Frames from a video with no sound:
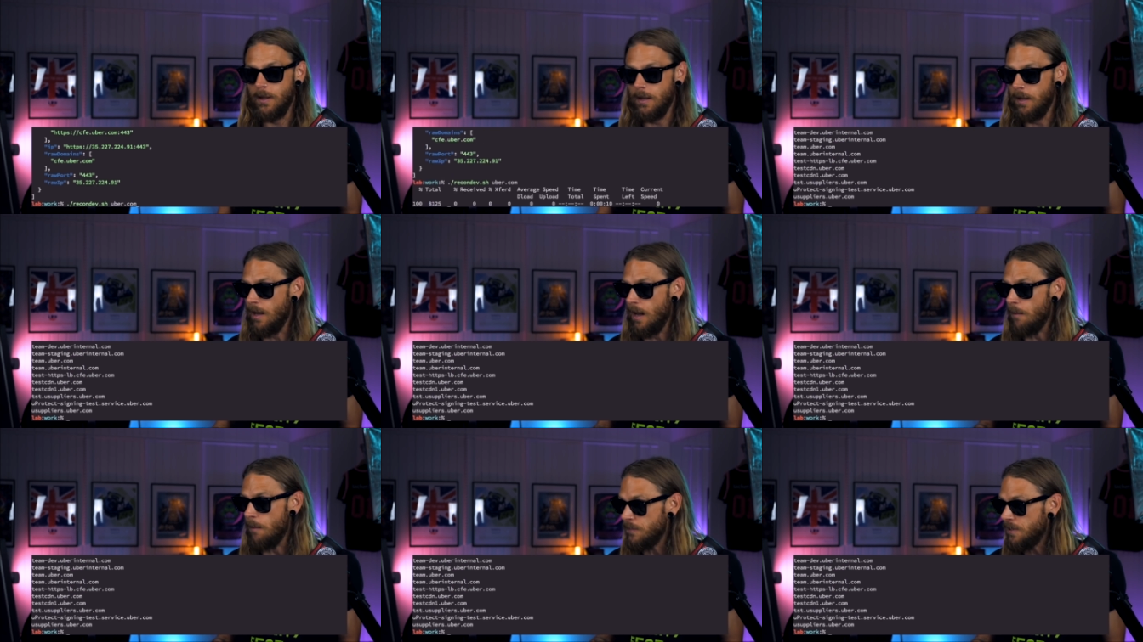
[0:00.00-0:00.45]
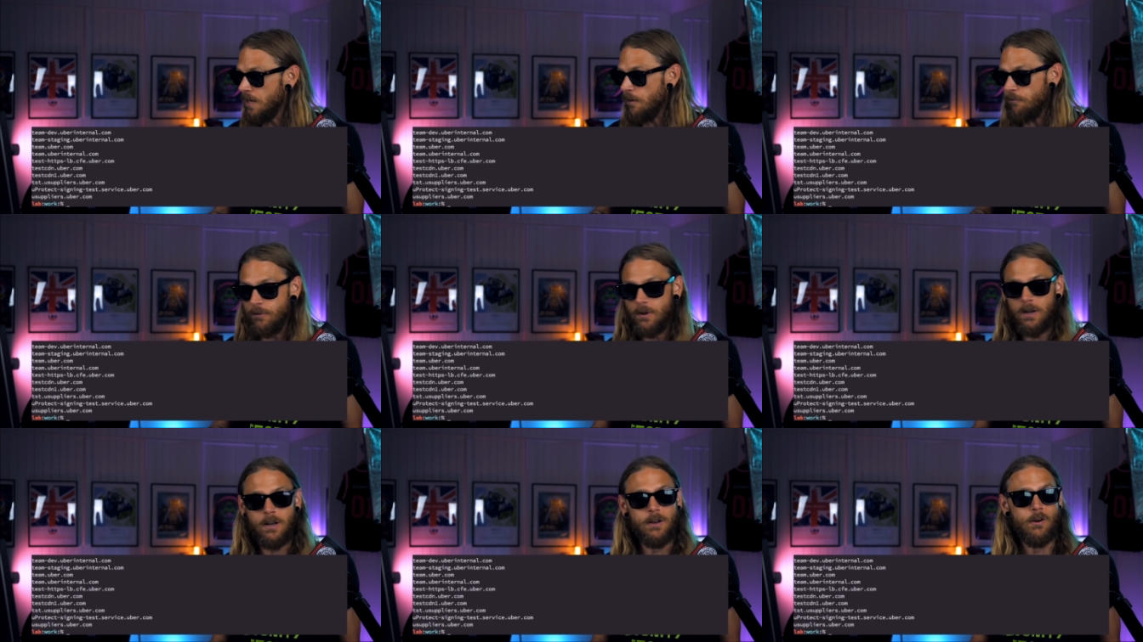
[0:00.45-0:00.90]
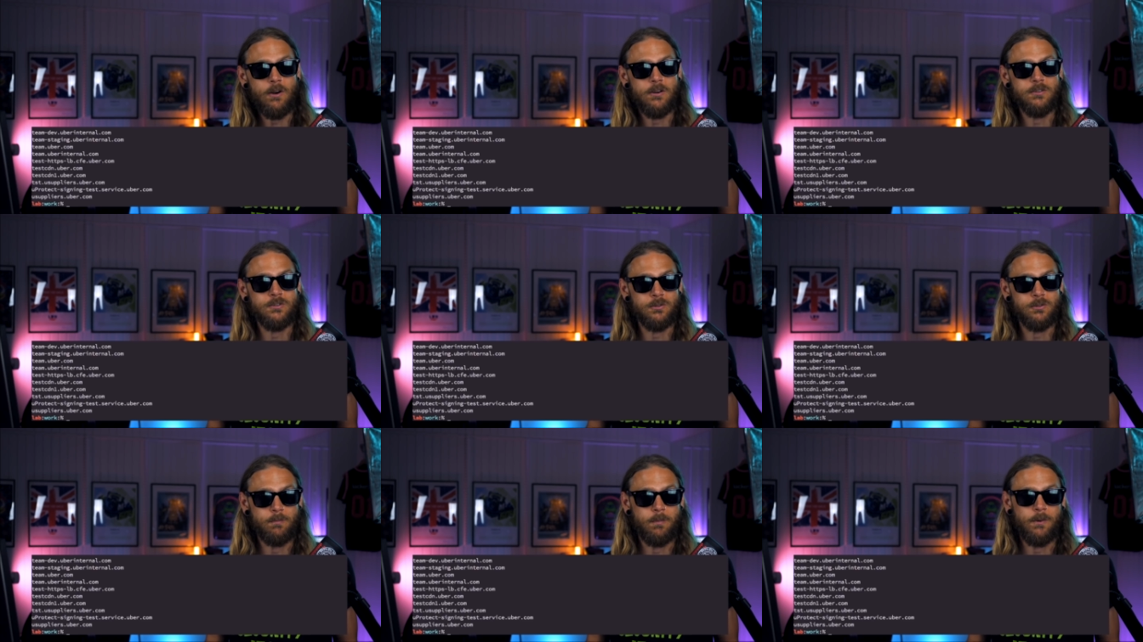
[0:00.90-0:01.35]
I'm definitely going
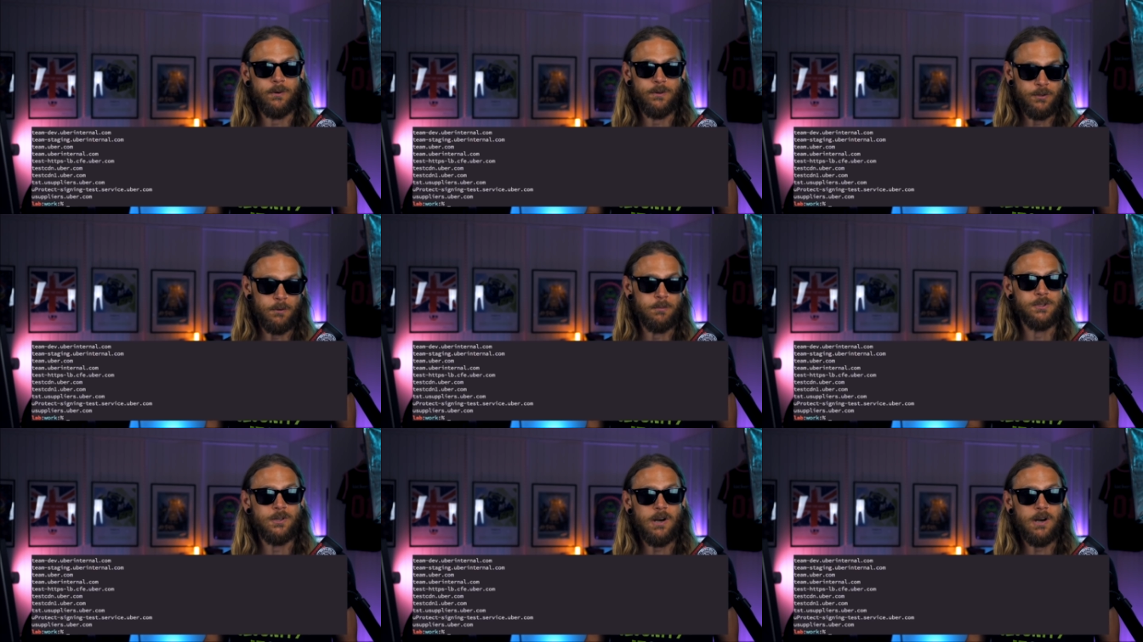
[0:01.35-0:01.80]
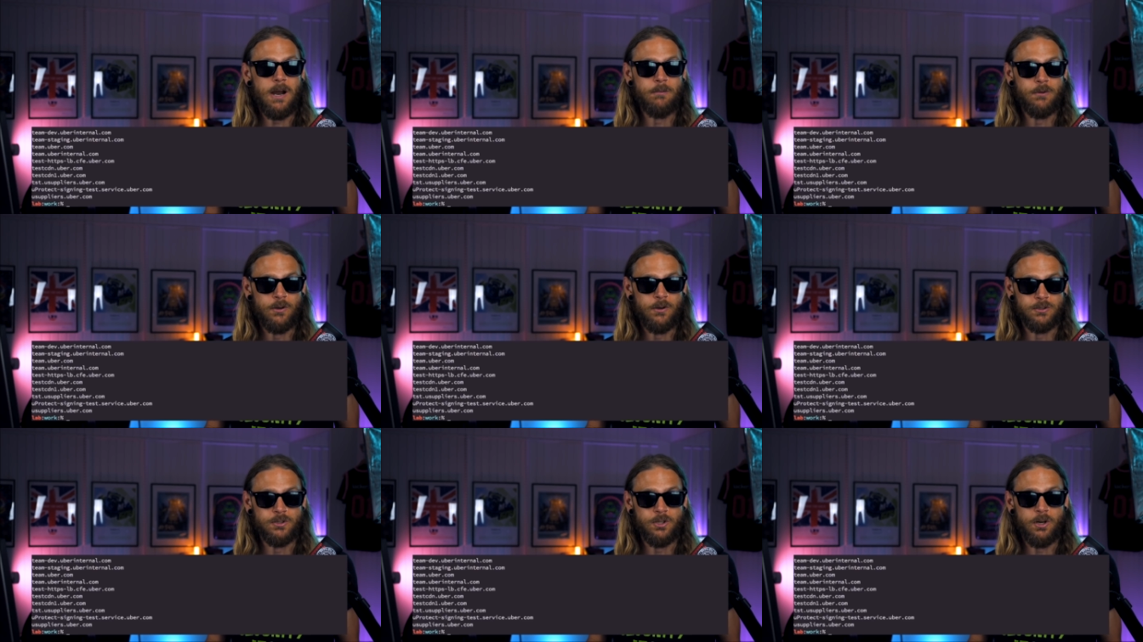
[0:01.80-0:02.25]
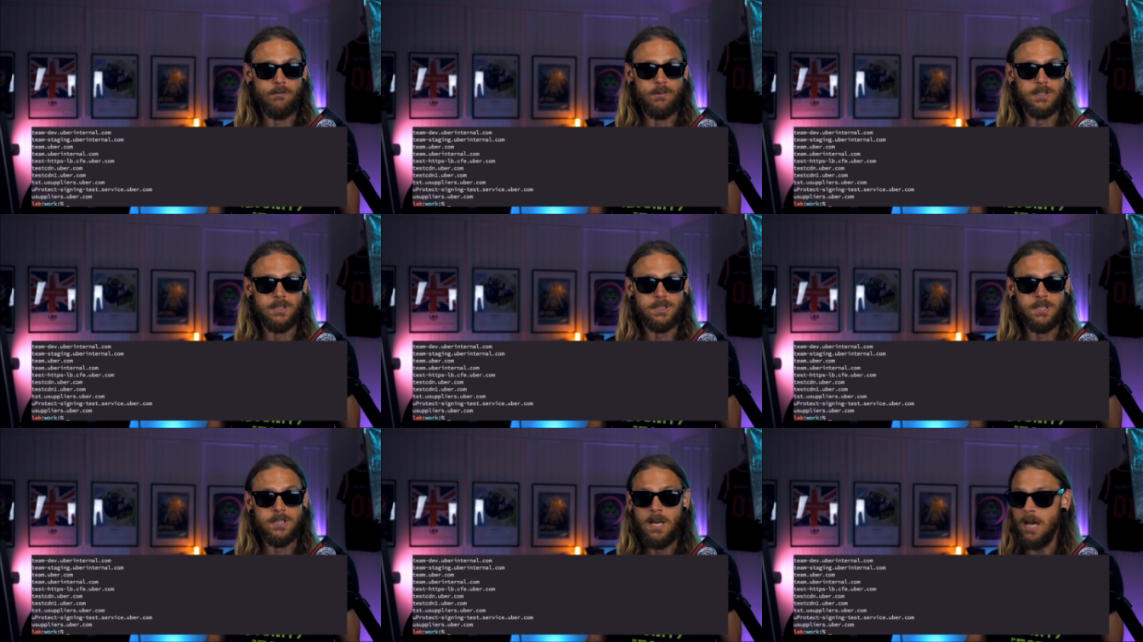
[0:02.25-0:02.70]
to subscribe to the
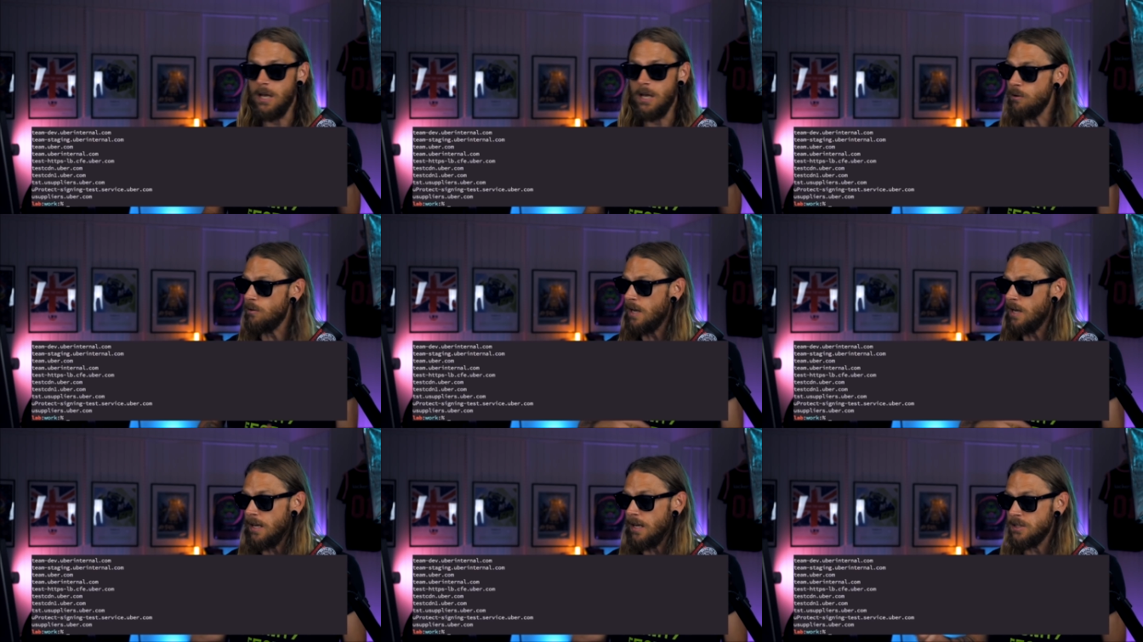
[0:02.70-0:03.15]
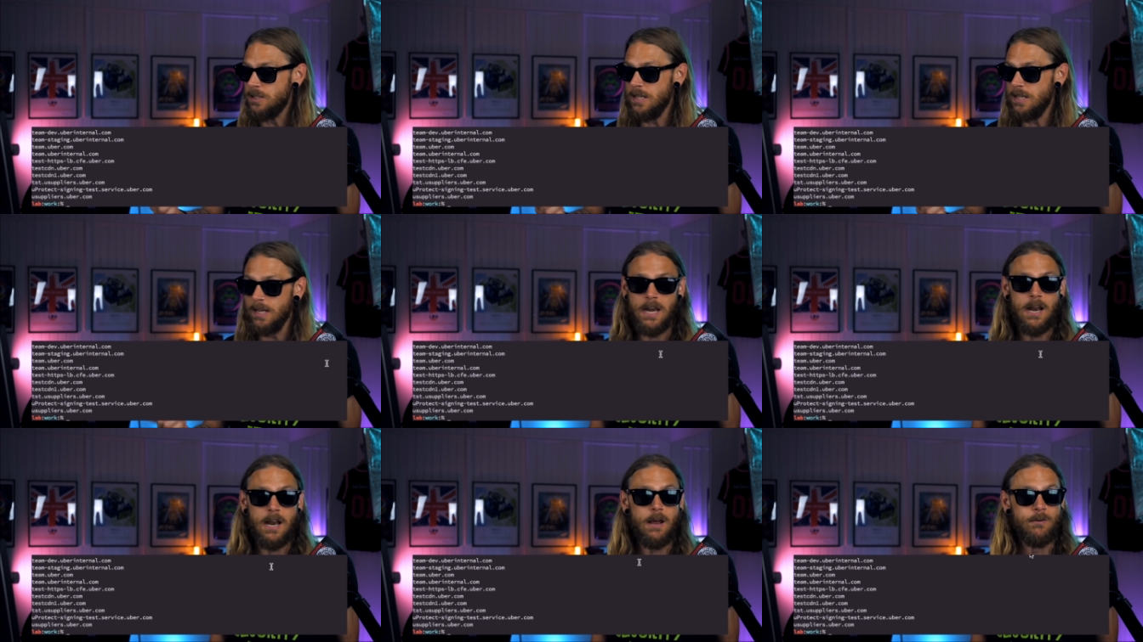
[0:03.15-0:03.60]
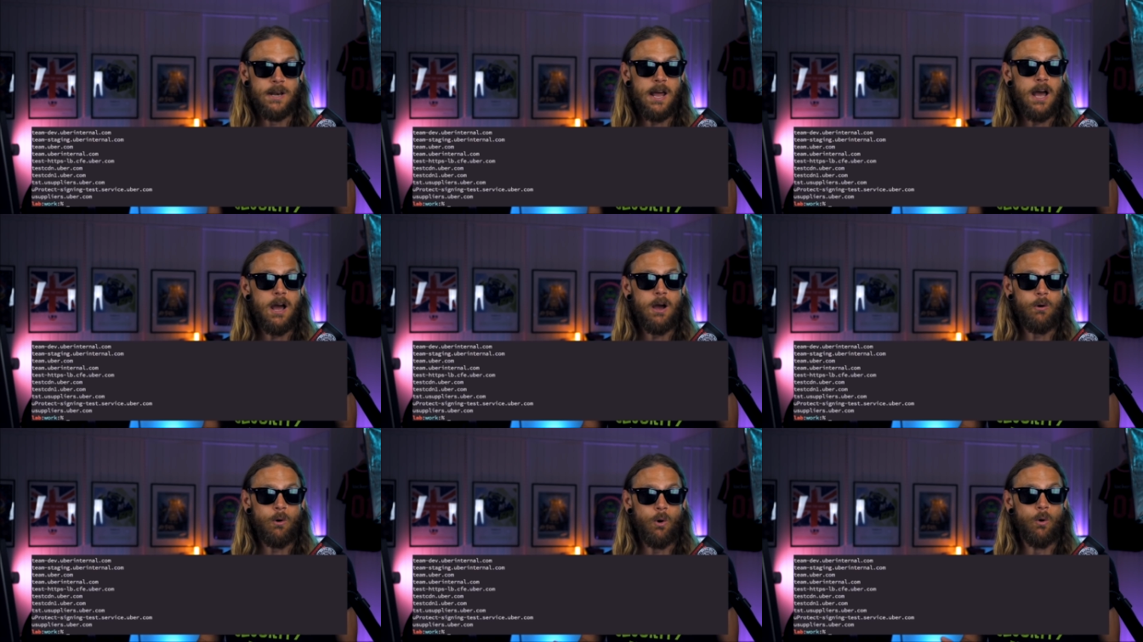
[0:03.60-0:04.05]
service and you can check it out
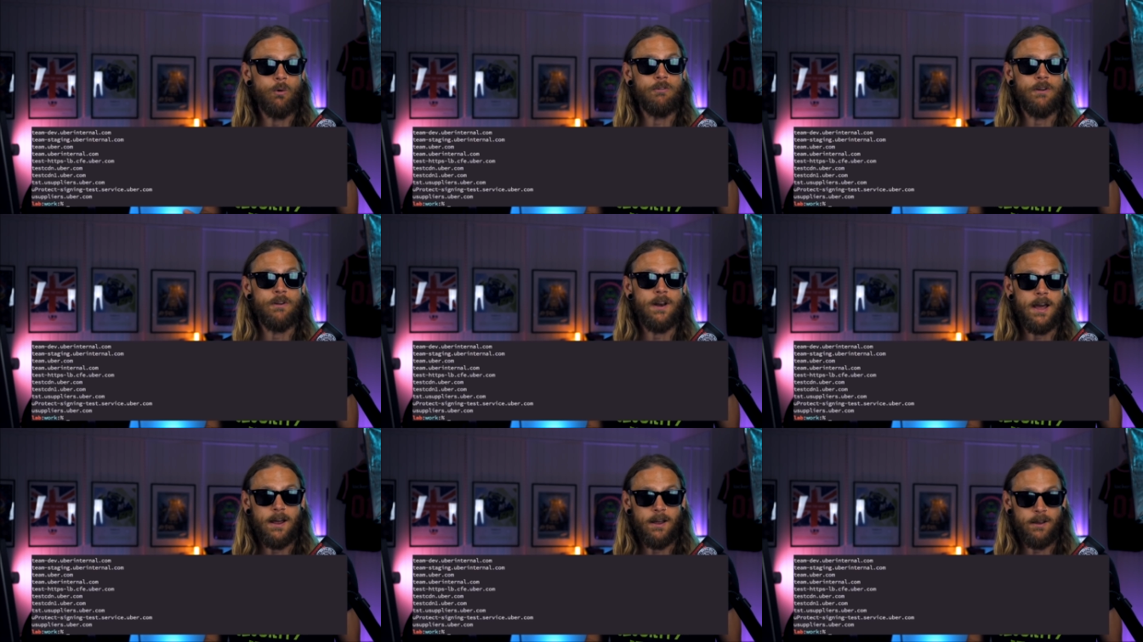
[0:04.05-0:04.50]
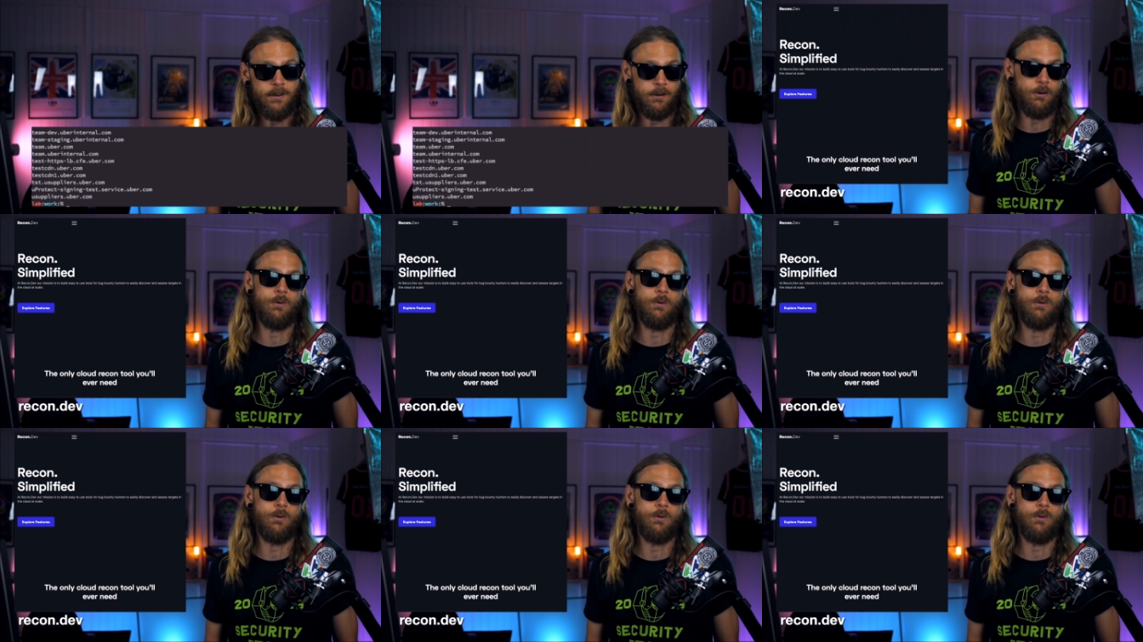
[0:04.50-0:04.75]
now over at,